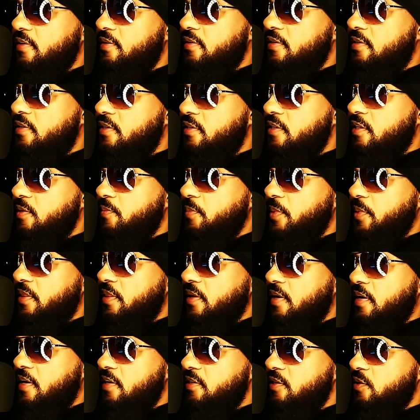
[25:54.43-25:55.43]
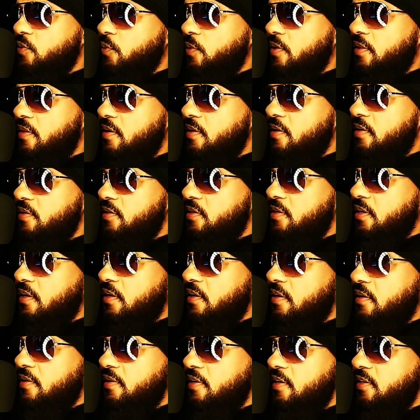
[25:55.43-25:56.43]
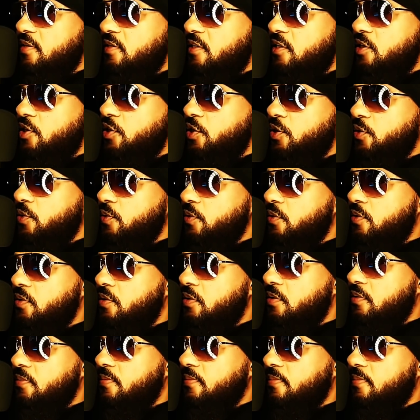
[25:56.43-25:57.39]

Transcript: sympathizing with us on these issues